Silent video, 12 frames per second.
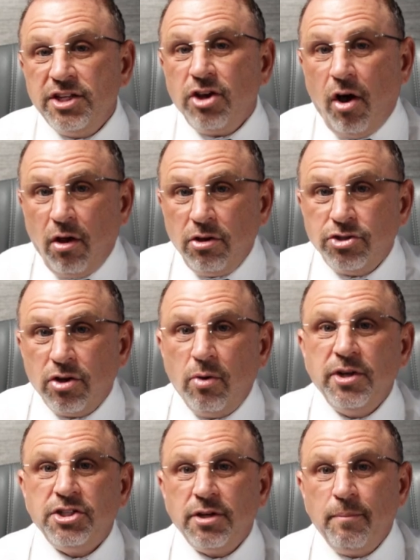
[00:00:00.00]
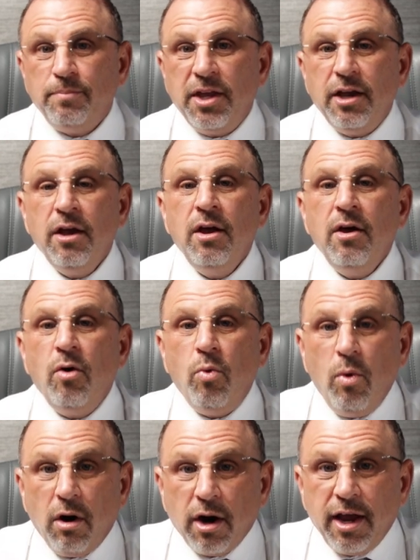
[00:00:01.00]
this also is something
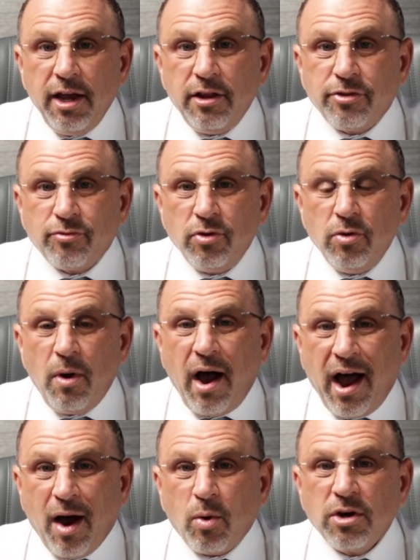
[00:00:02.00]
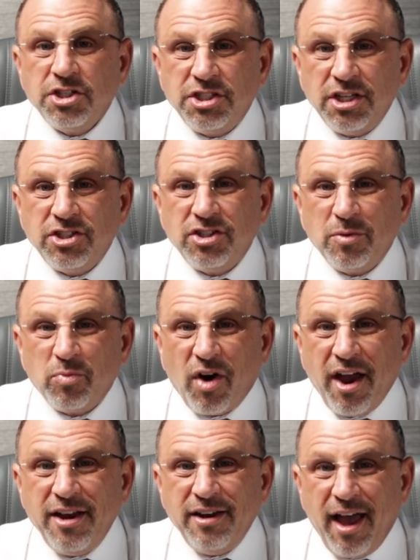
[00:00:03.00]
working through our system right